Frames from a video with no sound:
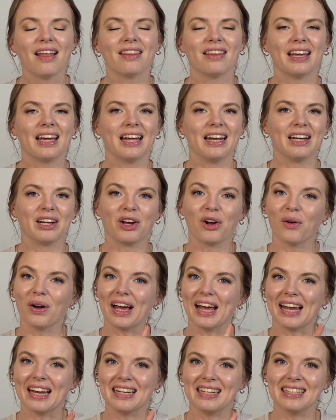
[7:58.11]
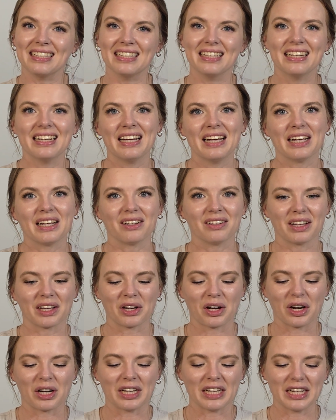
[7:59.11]
then go ahead and
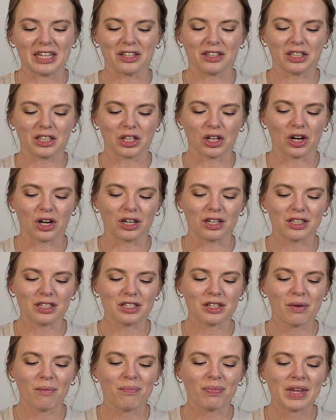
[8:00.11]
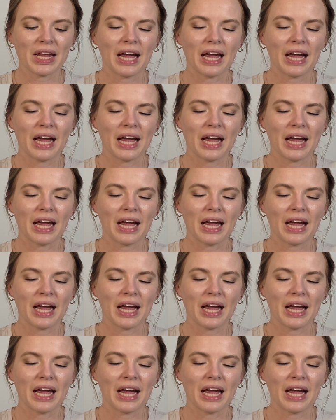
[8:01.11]
click on it here in the cards.